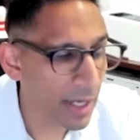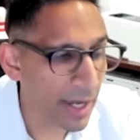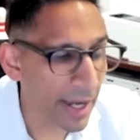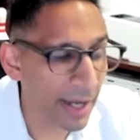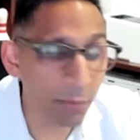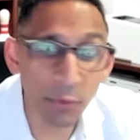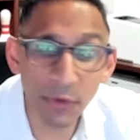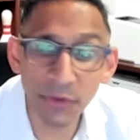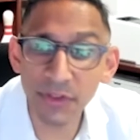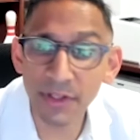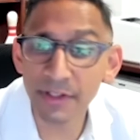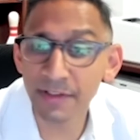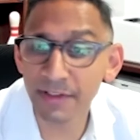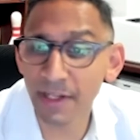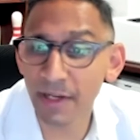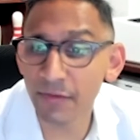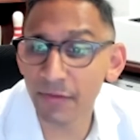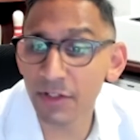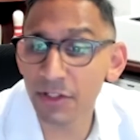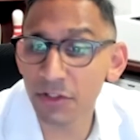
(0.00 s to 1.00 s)
And within
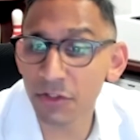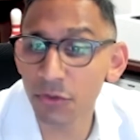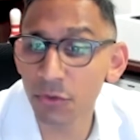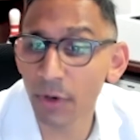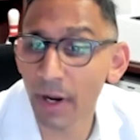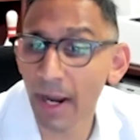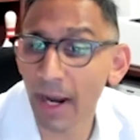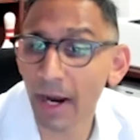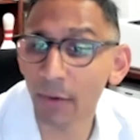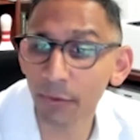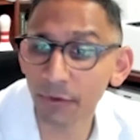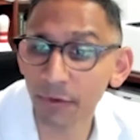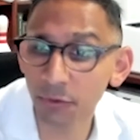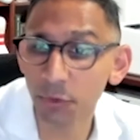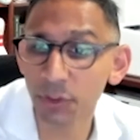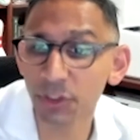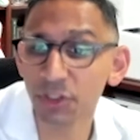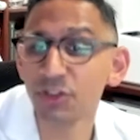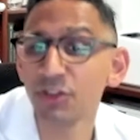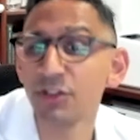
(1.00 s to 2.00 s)
72 hours,
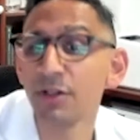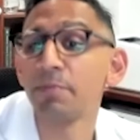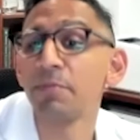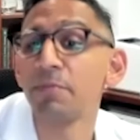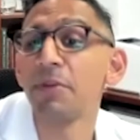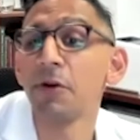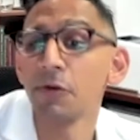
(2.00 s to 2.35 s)
we shipped